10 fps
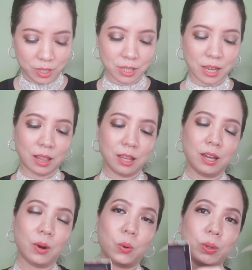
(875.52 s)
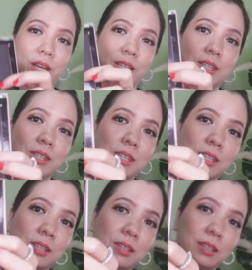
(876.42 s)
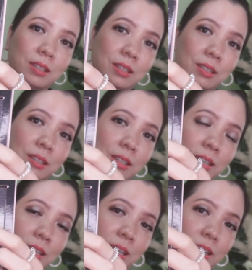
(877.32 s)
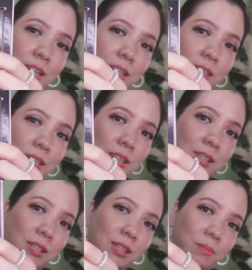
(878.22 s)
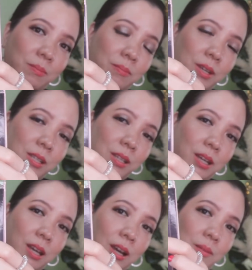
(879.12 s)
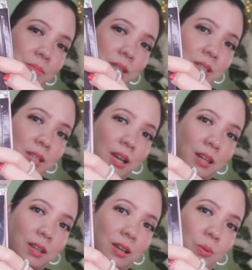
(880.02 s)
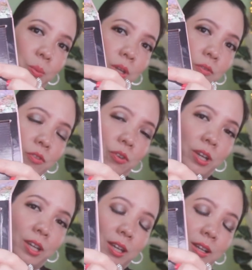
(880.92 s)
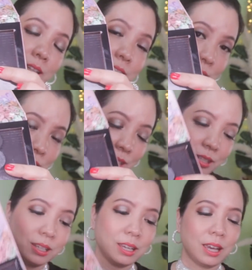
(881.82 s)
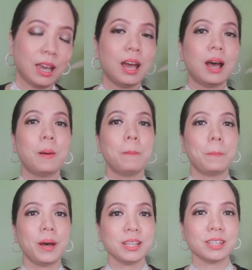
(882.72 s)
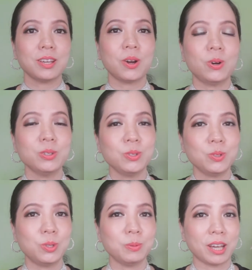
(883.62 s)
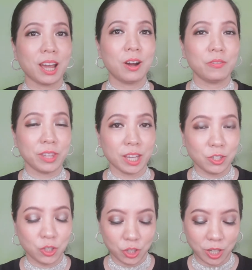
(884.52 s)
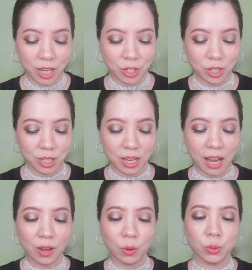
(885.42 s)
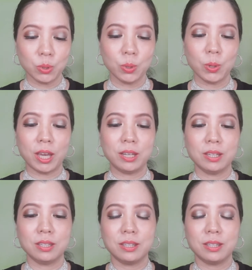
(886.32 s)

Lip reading: this color Onyx. This is a metallic gunmetal color with grey glitters. But in order to dupe that kind of texture, actually I also added